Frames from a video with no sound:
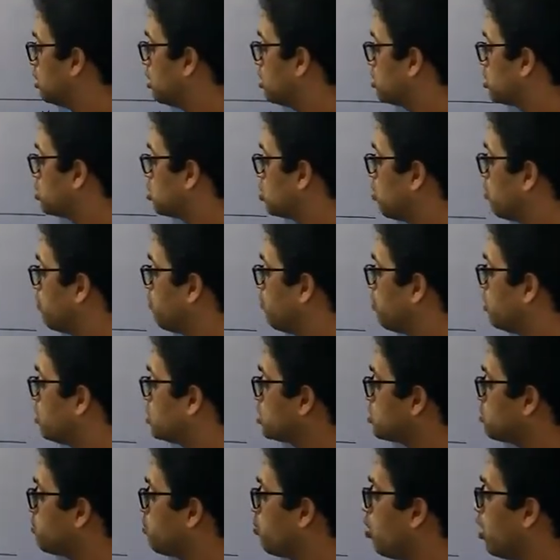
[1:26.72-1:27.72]
So
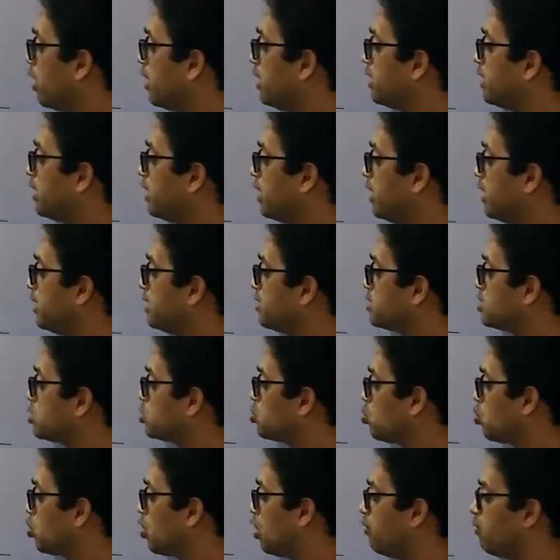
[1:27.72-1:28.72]
first point A is
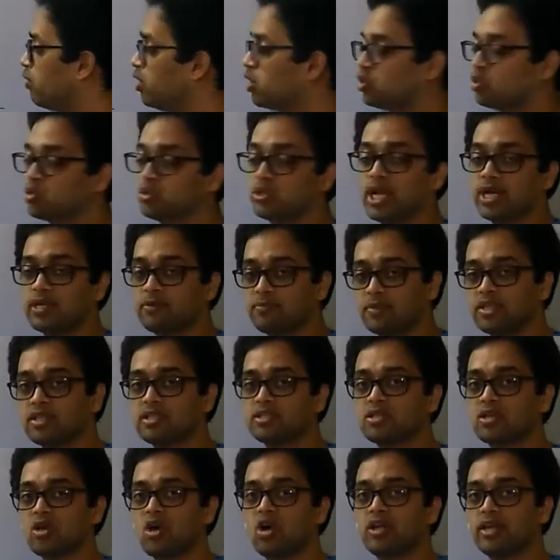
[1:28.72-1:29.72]
2, 2. That
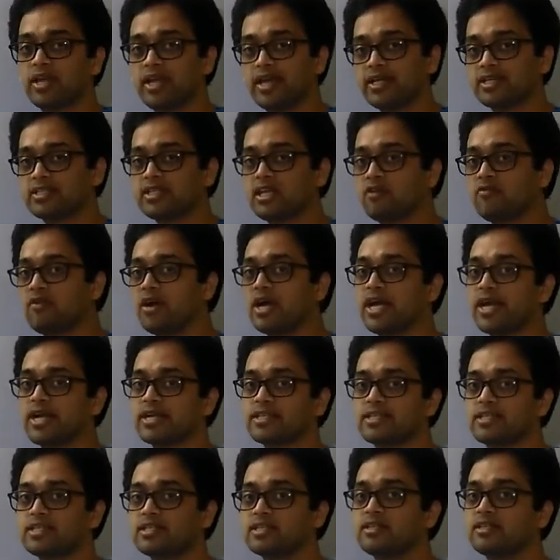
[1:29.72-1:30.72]
means on x and y
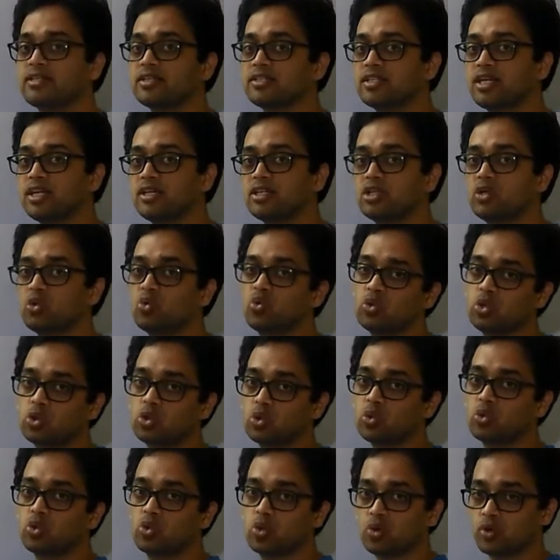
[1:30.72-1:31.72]
axis it is at 2, 2
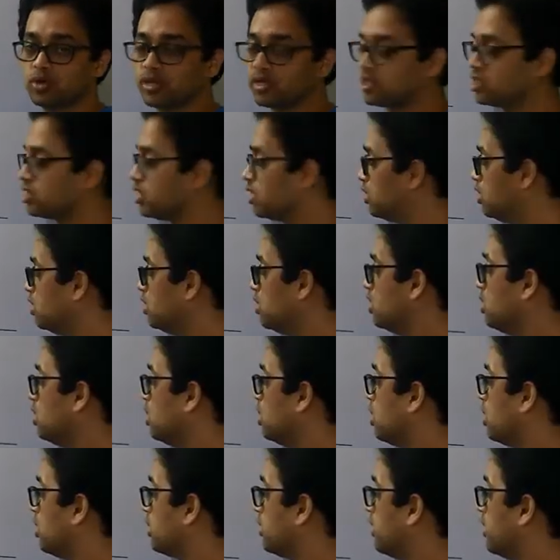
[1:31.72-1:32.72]
location.
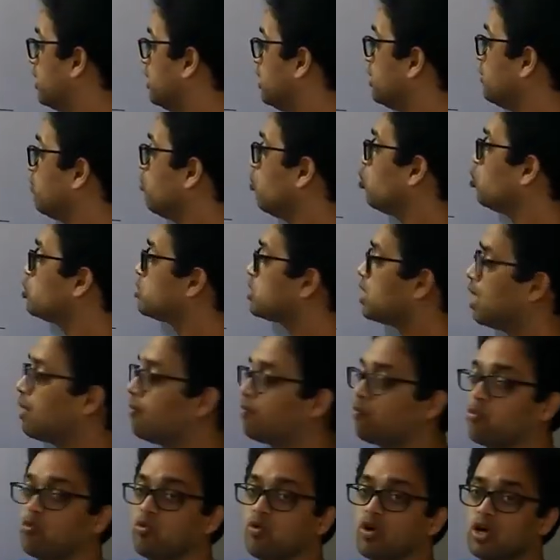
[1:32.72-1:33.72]
Then it moves
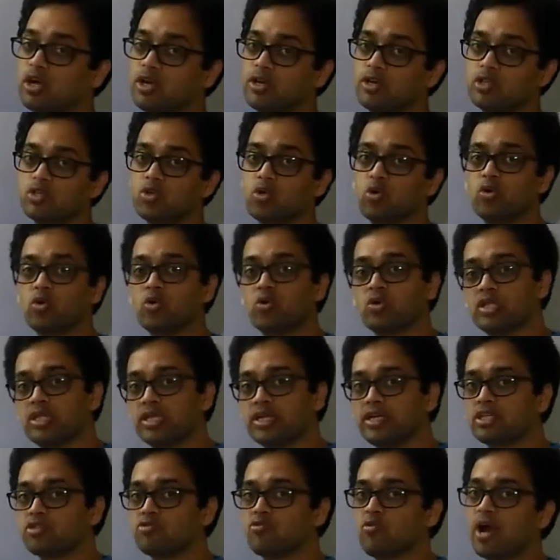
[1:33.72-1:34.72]
upward. So only
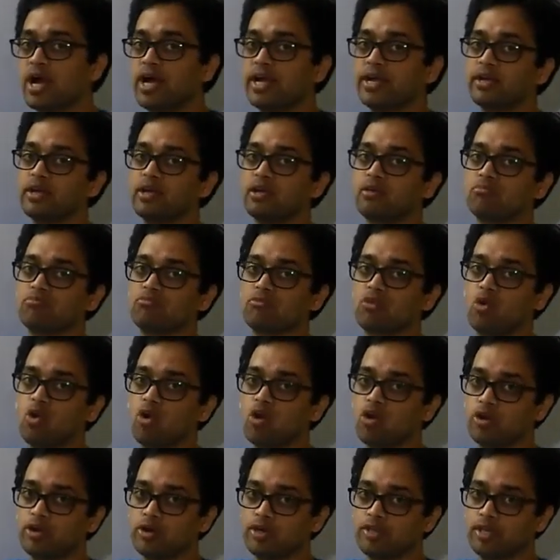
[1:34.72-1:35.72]
its y
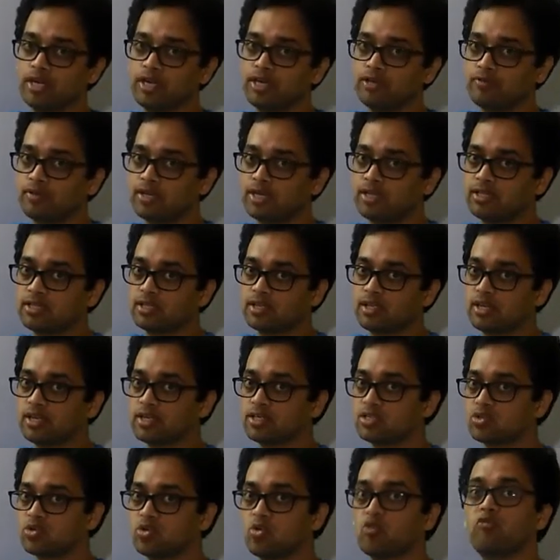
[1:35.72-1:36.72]
coordinate will
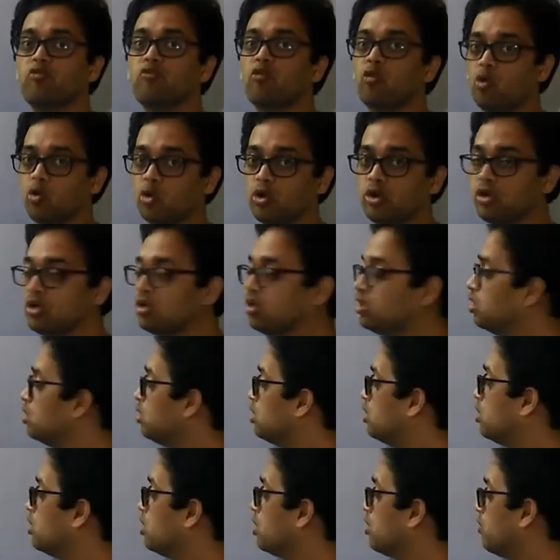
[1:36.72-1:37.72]
increase to 4,
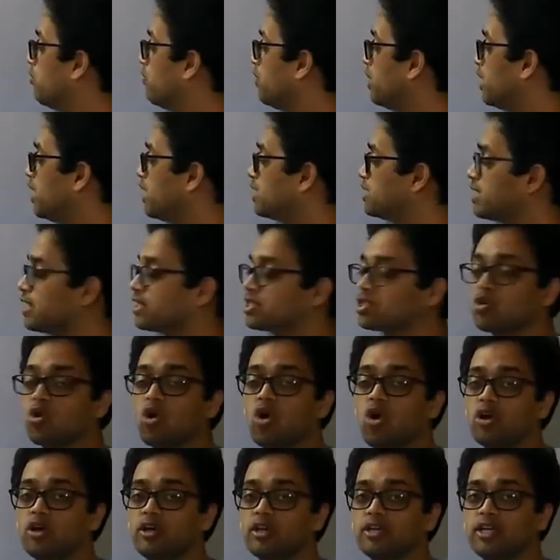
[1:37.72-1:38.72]
whereas x
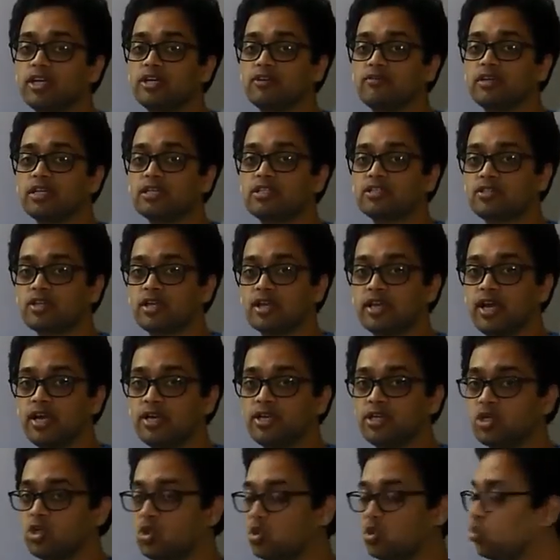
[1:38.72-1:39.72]
coordinate will stay
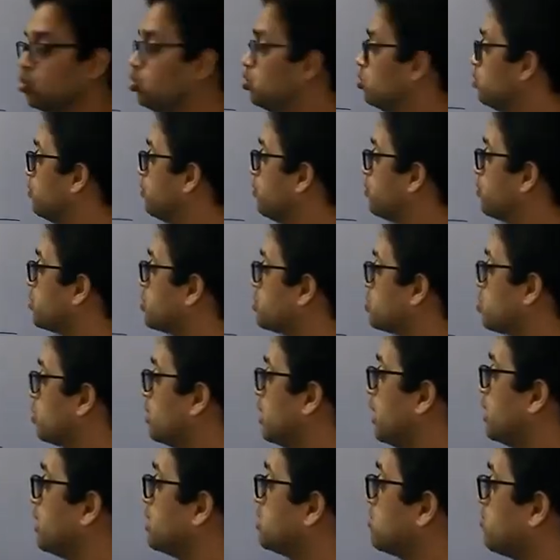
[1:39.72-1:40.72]
at 2. So
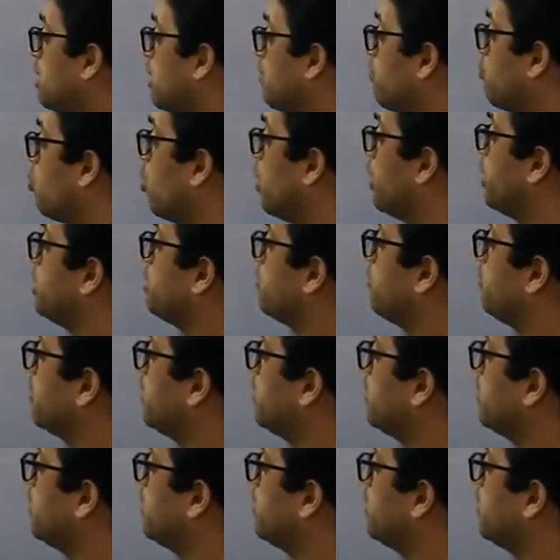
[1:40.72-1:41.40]
that is my point